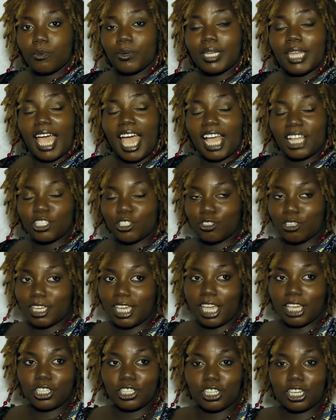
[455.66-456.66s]
With
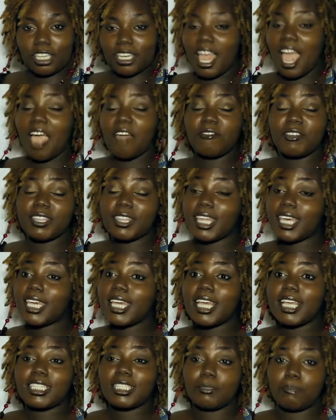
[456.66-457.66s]
education,
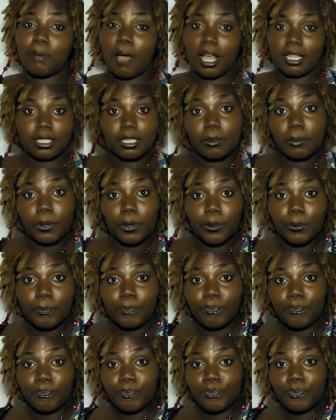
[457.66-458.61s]
everything is possible.